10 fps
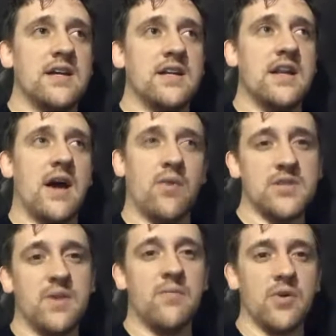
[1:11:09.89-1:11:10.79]
Now,
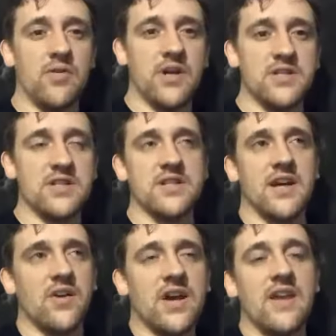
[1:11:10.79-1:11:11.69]
what's my motivation? It's
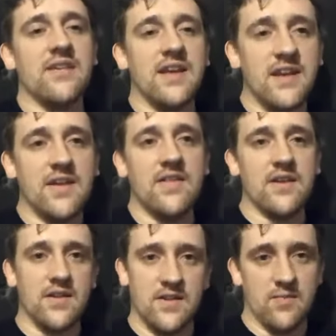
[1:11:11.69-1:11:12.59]
like, okay, idiot.
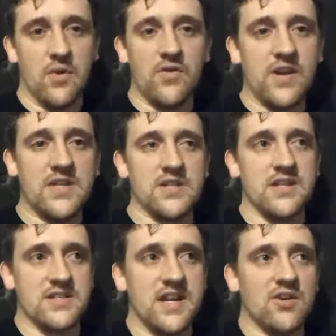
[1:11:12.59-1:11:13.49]
The, the motivation
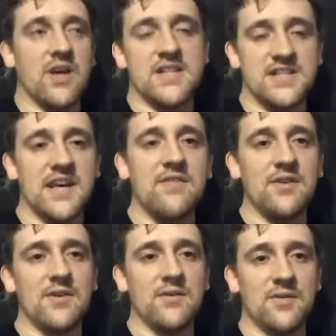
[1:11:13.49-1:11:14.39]
is that Christ saved
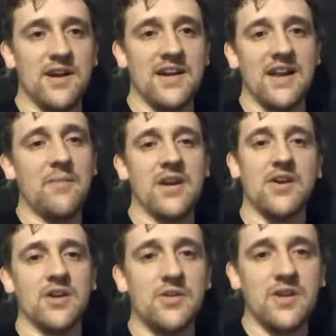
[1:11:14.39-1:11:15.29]
you, right? And I'm not
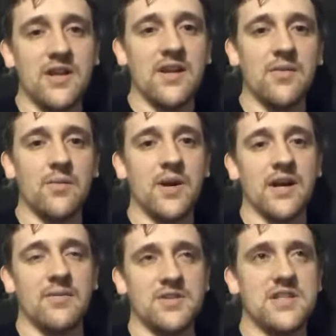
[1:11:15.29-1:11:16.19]
calling you an idiot,
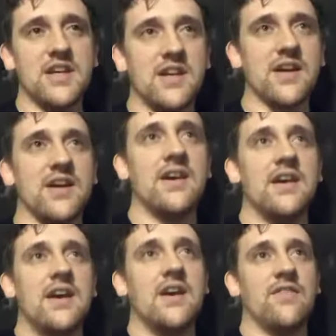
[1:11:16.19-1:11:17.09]
Rebecca. I'm just saying, like,
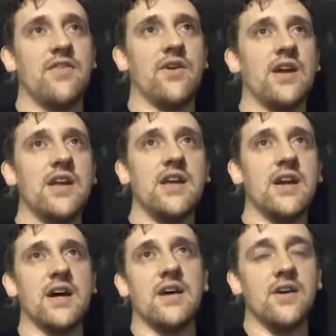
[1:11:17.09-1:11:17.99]
for any
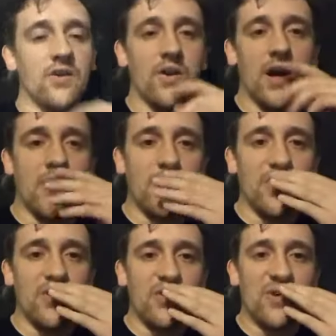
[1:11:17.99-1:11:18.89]
uh,
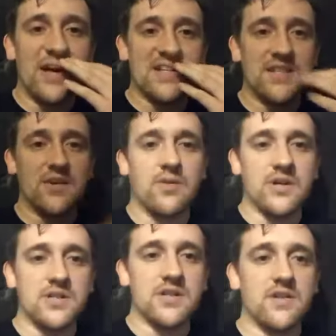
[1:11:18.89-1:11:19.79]
interlocutor who would ask that
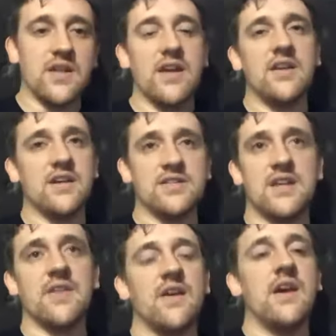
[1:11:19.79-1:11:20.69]
question, the idea is
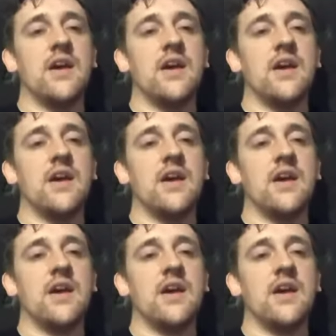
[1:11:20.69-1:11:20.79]
that